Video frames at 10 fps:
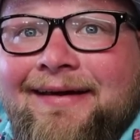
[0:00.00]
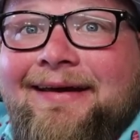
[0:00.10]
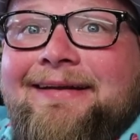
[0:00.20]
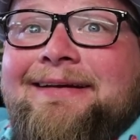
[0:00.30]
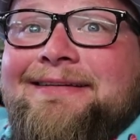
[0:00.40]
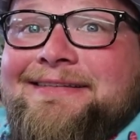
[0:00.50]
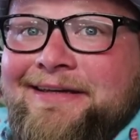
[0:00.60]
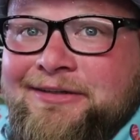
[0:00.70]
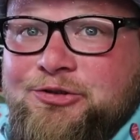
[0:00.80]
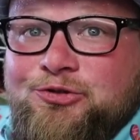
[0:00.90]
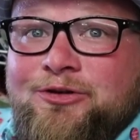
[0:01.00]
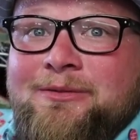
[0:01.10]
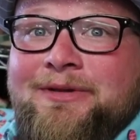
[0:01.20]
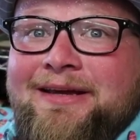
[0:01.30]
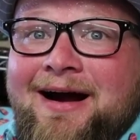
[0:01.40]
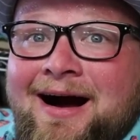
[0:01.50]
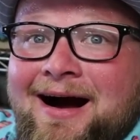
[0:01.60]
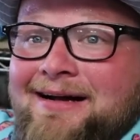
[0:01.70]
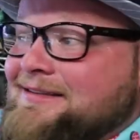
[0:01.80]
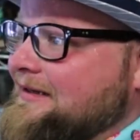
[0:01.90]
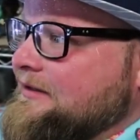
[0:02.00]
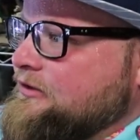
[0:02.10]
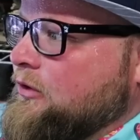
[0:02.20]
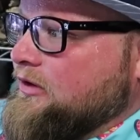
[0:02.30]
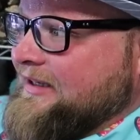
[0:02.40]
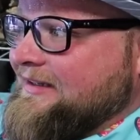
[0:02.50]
It is extremely hot indoors.